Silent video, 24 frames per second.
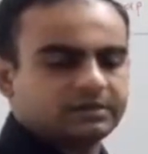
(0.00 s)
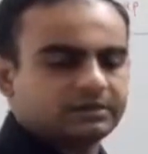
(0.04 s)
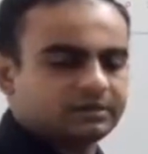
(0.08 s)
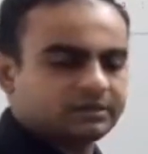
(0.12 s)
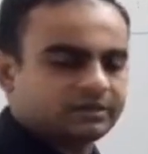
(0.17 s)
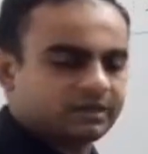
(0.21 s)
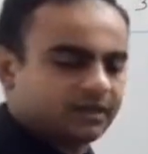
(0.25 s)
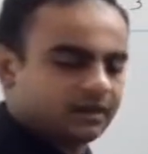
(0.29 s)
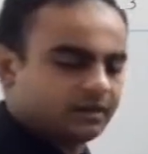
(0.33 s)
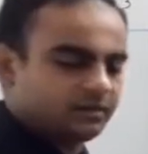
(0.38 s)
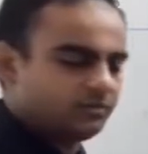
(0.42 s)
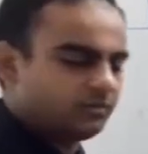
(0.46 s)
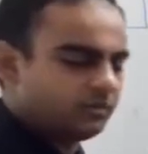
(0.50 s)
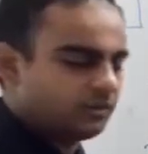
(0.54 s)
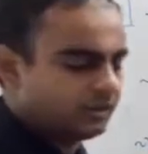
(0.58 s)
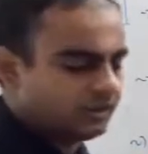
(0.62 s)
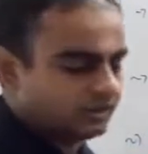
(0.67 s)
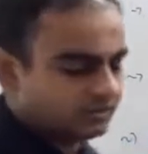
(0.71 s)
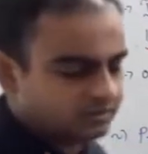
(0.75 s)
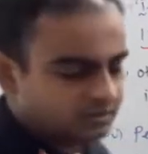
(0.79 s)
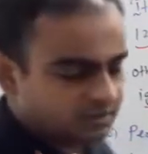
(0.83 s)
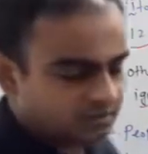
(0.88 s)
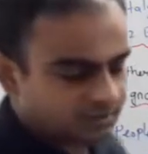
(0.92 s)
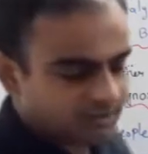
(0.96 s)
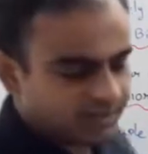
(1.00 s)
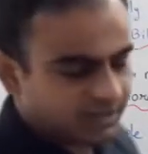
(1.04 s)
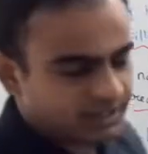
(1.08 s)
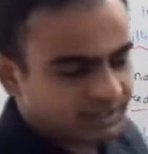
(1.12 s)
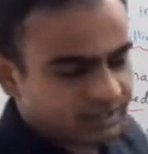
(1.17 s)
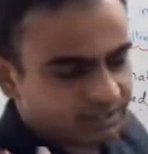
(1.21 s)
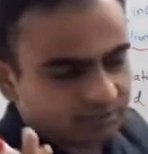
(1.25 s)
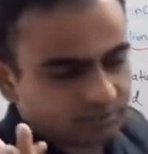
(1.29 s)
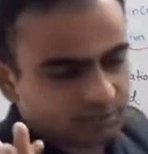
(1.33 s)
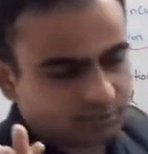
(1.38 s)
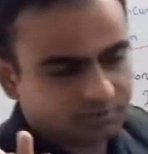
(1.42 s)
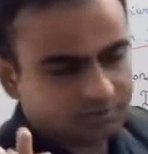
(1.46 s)
That, for example, I
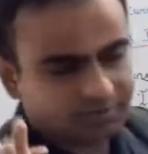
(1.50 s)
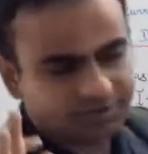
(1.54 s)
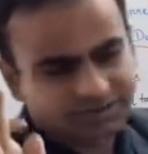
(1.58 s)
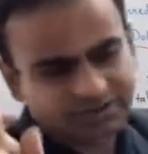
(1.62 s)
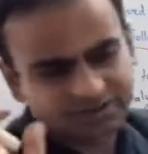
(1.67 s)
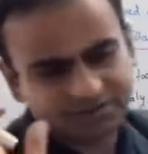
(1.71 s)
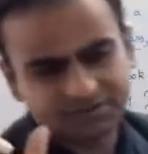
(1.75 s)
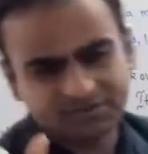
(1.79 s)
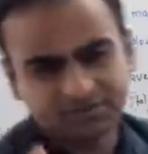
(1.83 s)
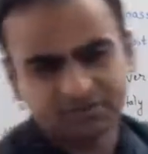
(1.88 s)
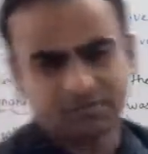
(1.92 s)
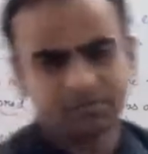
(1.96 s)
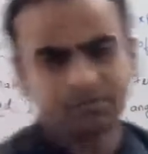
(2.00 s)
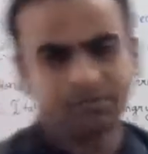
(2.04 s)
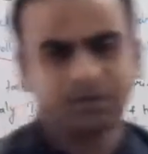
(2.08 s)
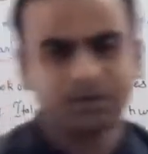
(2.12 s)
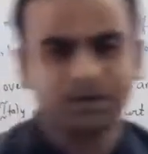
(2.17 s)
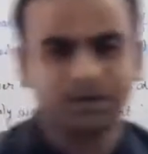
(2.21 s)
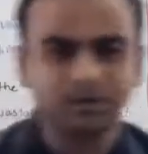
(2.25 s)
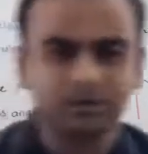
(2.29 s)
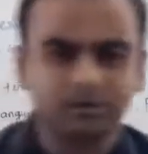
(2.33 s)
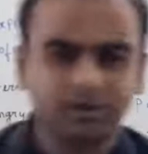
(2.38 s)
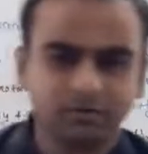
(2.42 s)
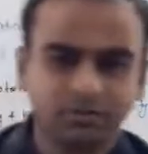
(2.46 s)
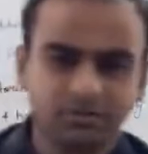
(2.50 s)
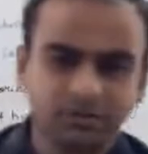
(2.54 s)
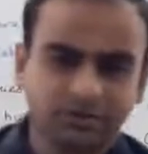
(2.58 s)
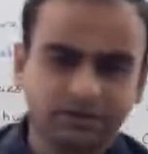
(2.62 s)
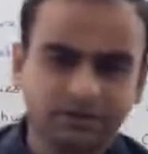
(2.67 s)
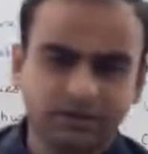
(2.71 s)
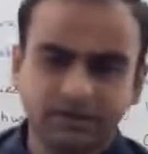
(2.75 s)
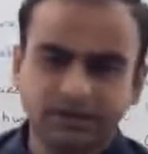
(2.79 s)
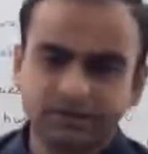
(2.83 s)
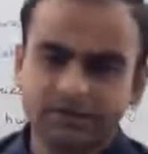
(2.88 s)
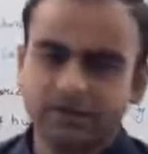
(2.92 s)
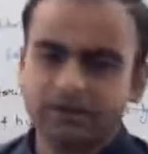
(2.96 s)
give you a very simple and very
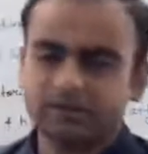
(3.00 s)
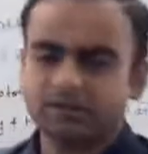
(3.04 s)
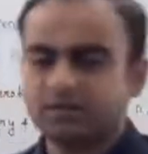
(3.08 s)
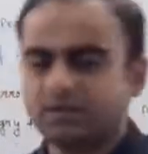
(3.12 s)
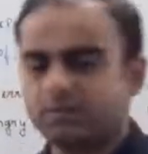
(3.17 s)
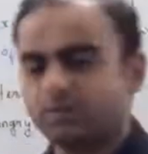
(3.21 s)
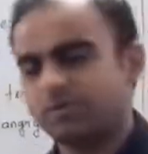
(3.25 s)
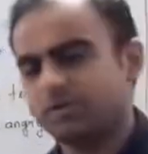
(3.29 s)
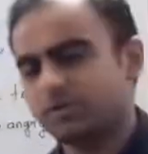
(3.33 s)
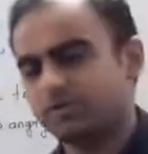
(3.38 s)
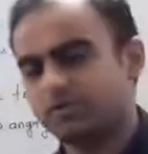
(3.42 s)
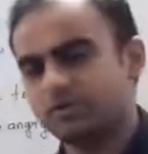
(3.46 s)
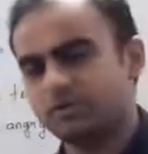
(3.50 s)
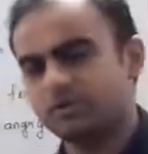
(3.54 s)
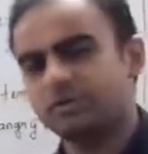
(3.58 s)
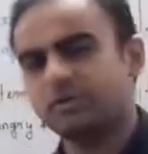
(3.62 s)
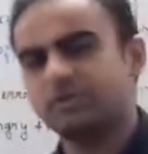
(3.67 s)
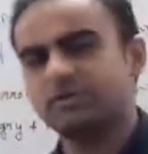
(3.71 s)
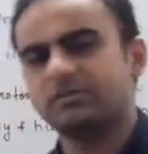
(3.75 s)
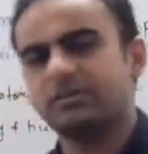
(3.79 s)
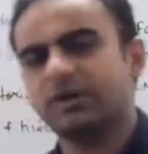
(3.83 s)
pathetic example for this.